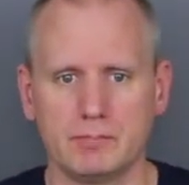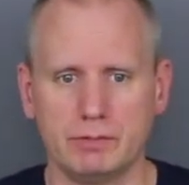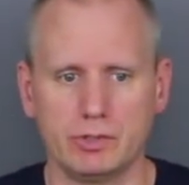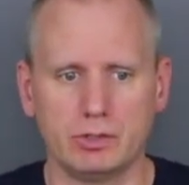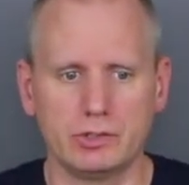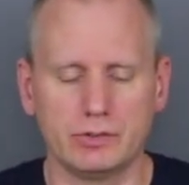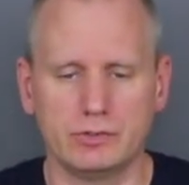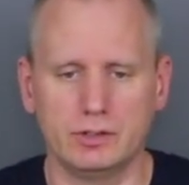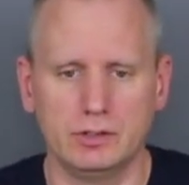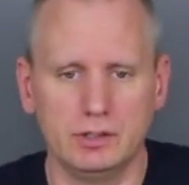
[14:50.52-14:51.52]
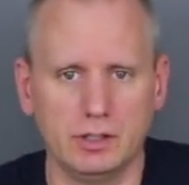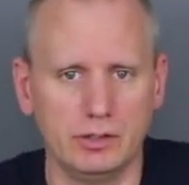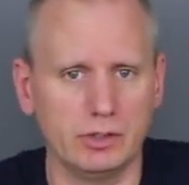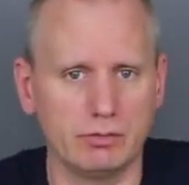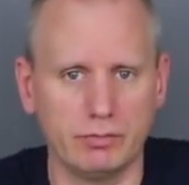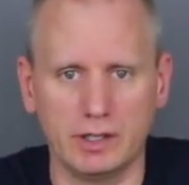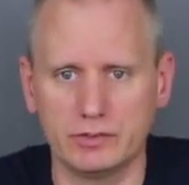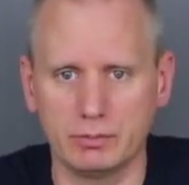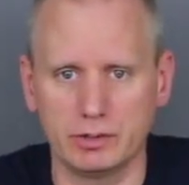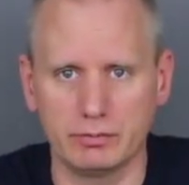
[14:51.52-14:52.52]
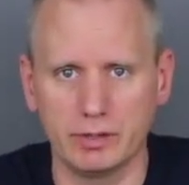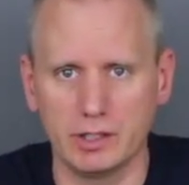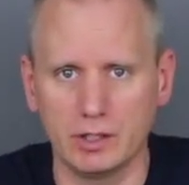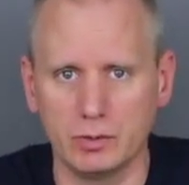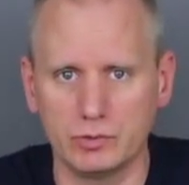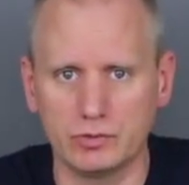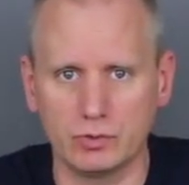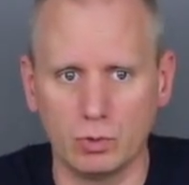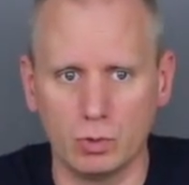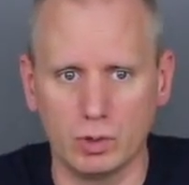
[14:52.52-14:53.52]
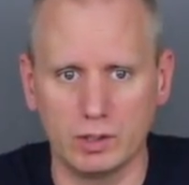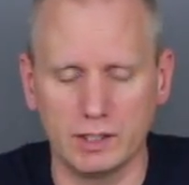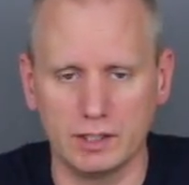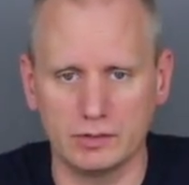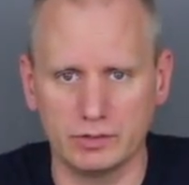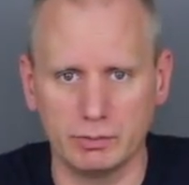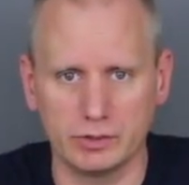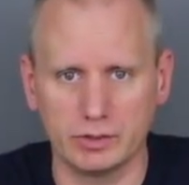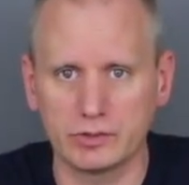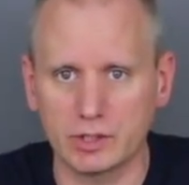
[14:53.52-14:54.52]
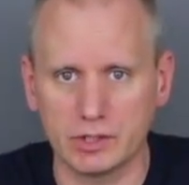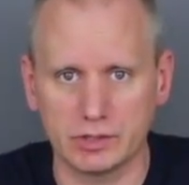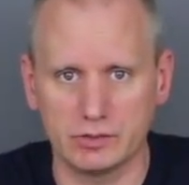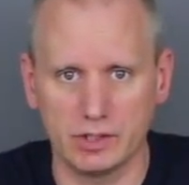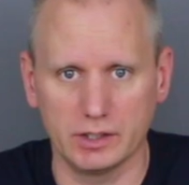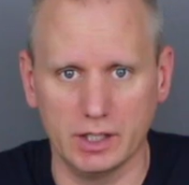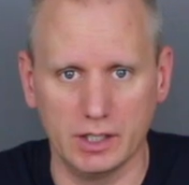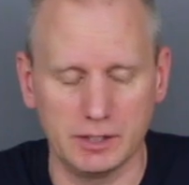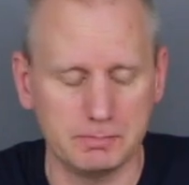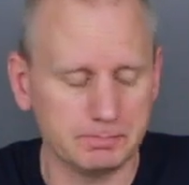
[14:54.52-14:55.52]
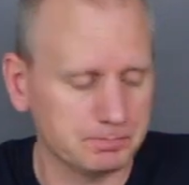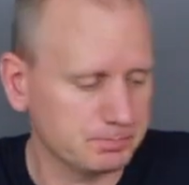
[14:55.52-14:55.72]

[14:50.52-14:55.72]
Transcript: If you're interested, you can find some other videos or some other discussions online.